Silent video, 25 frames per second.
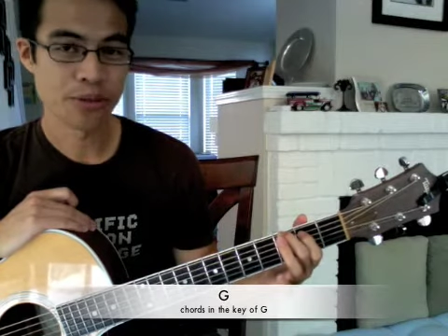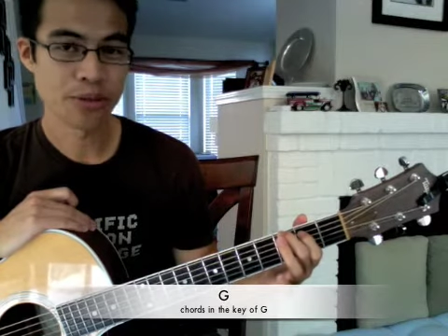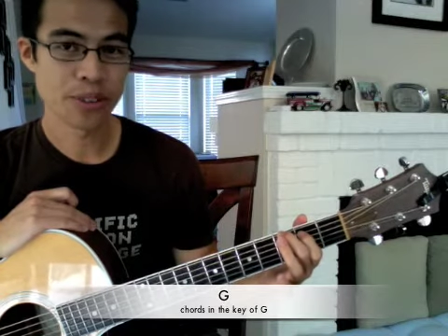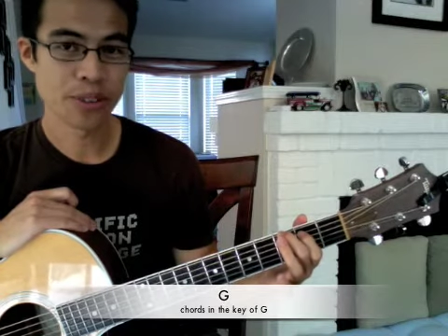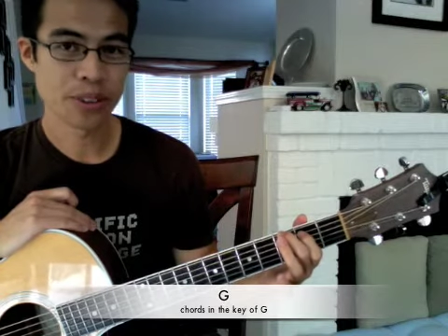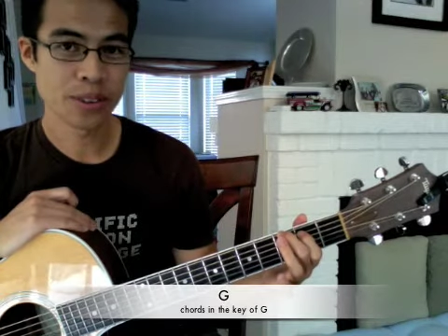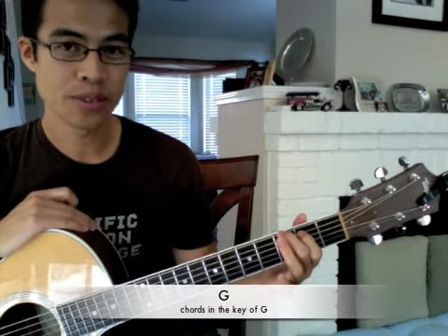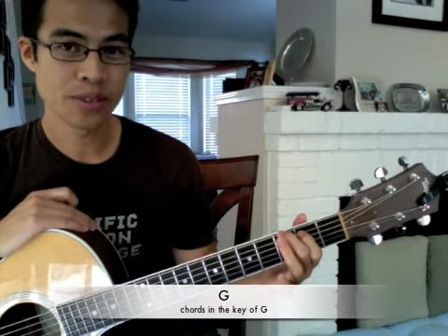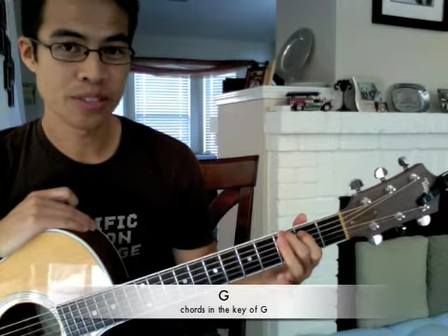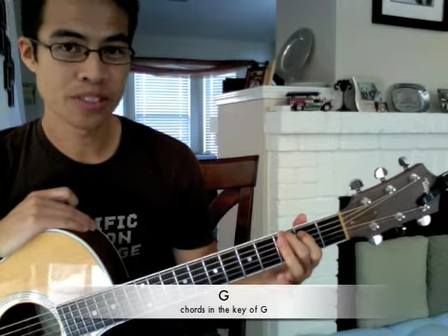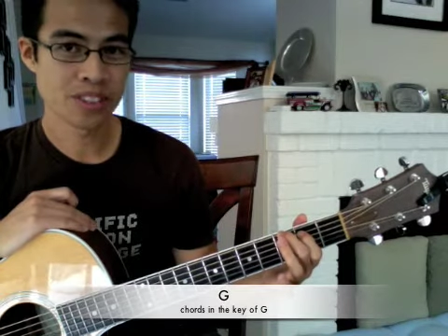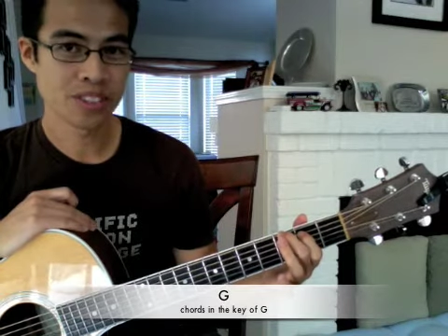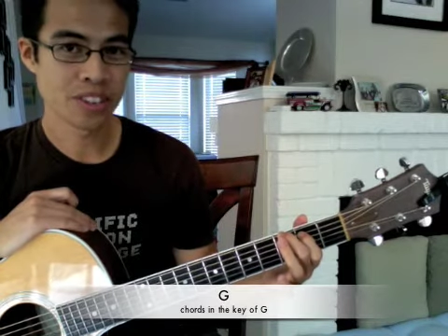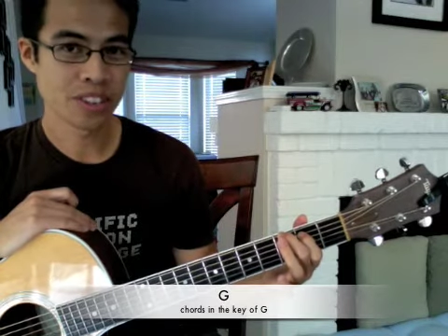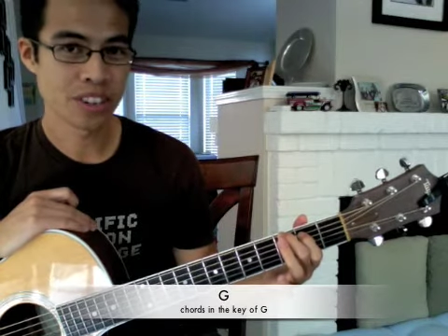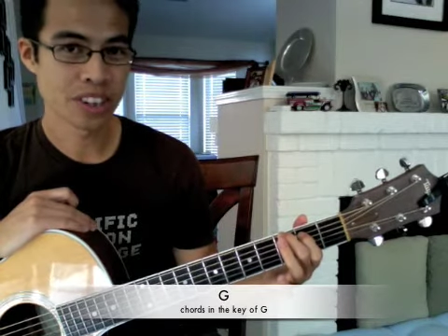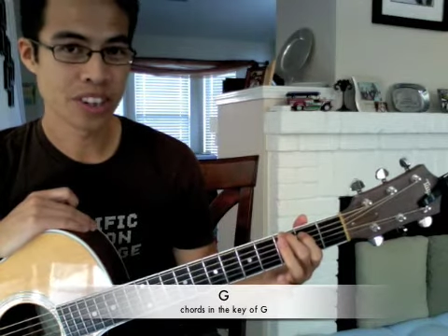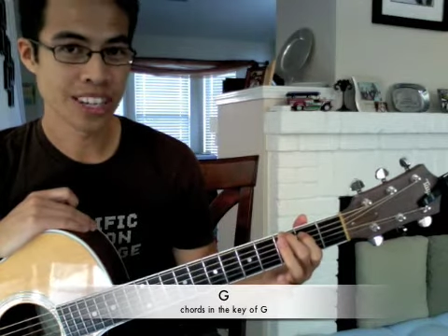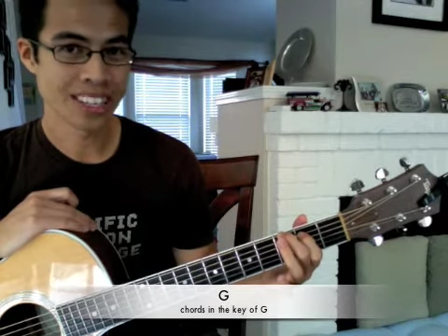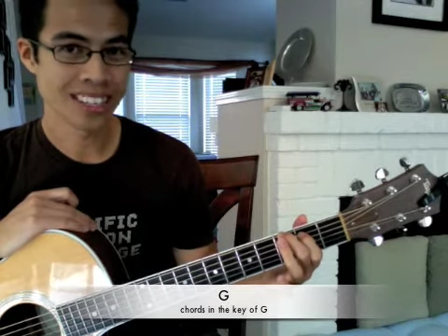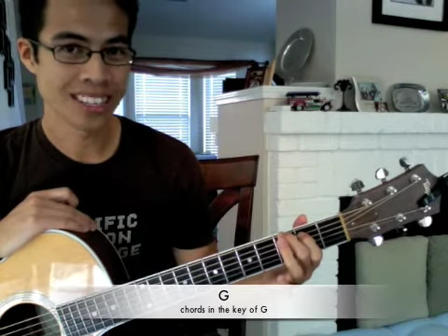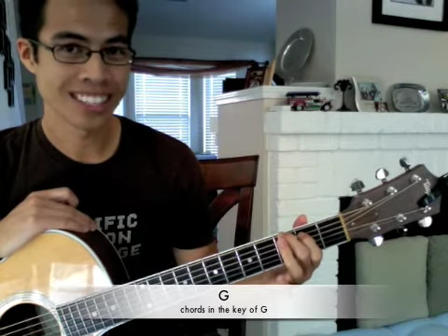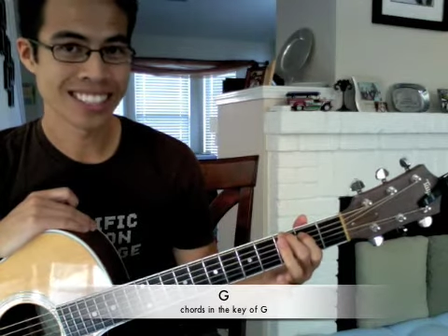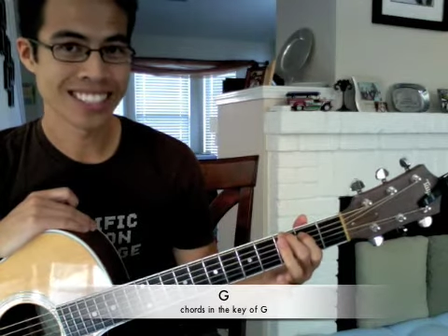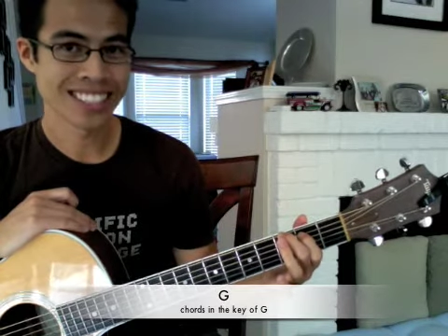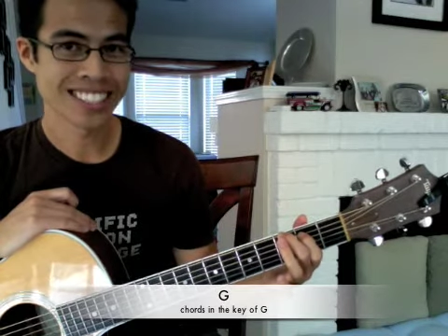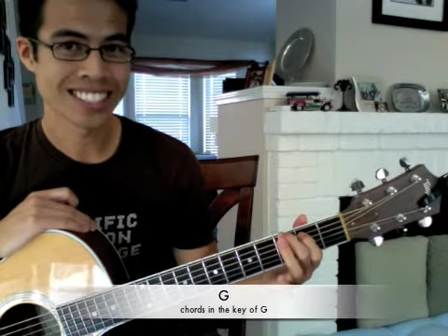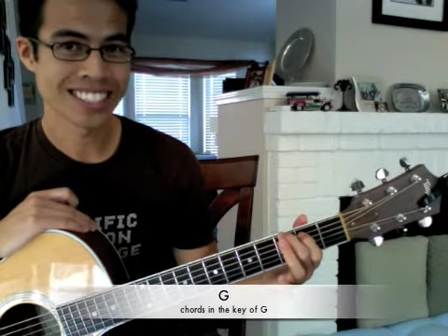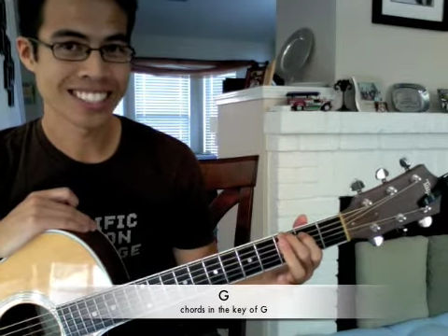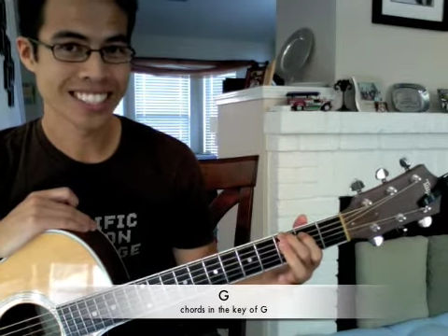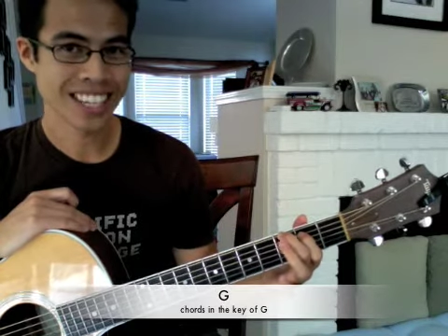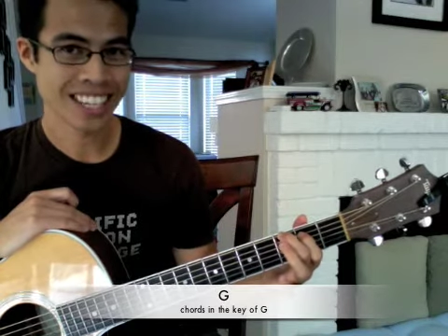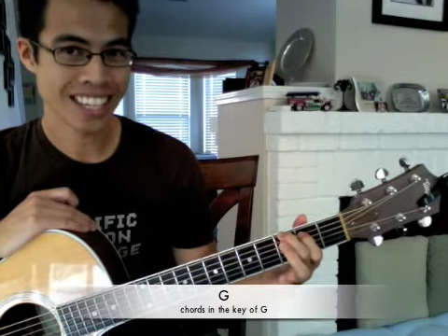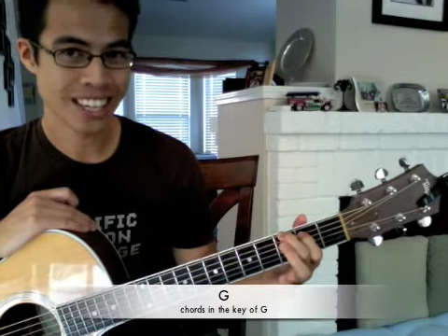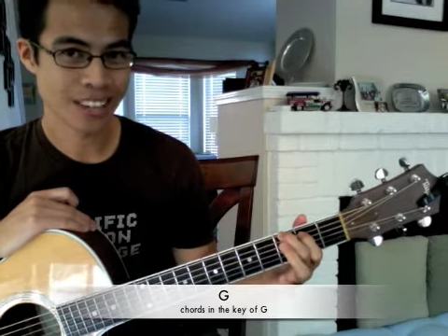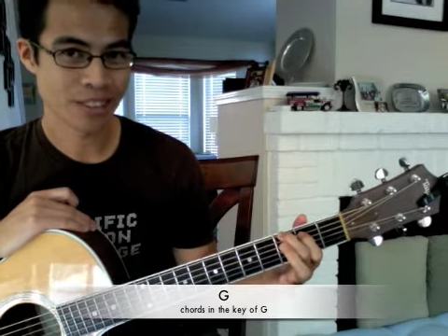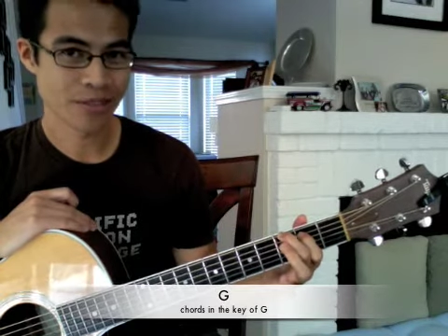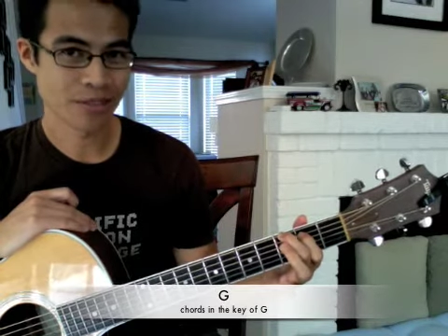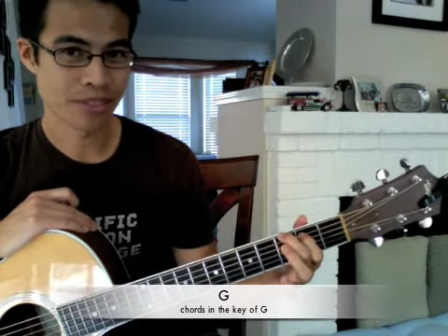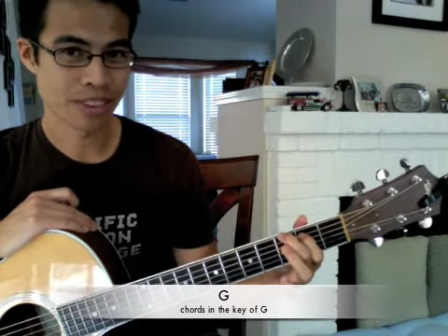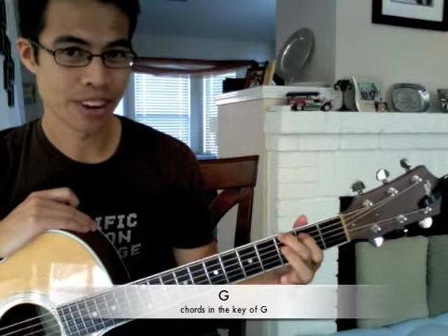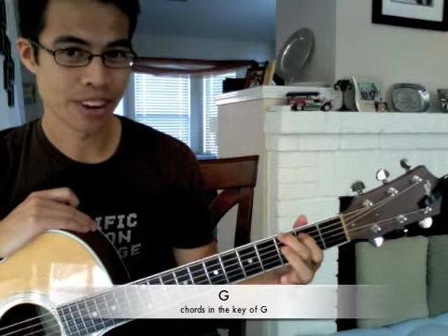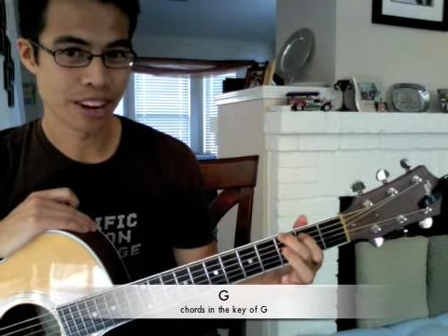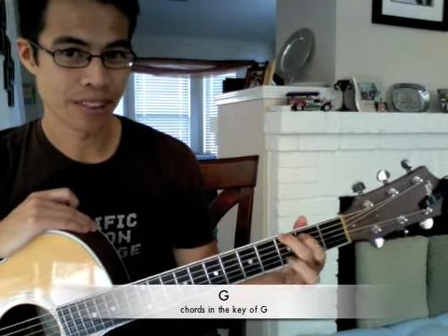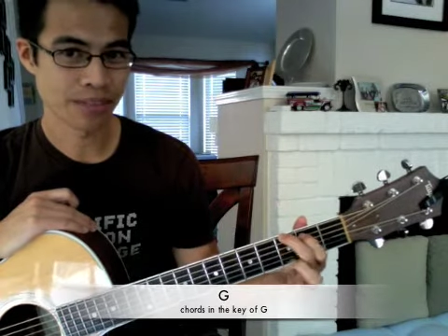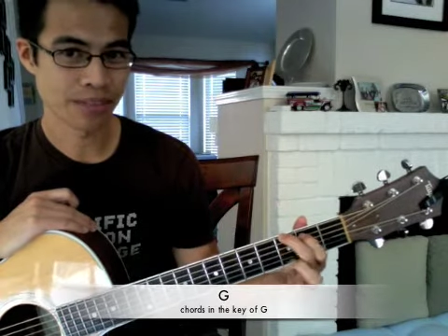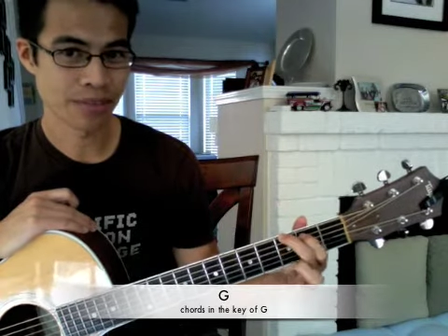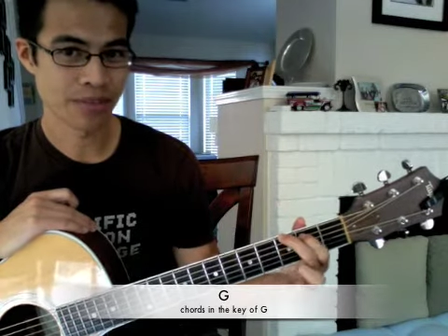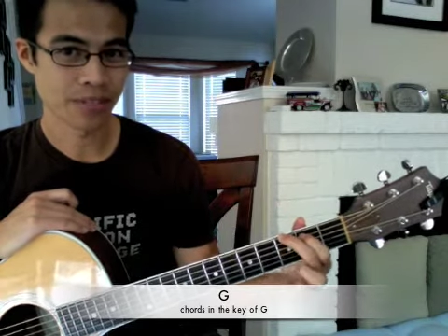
5th string, 2nd fret.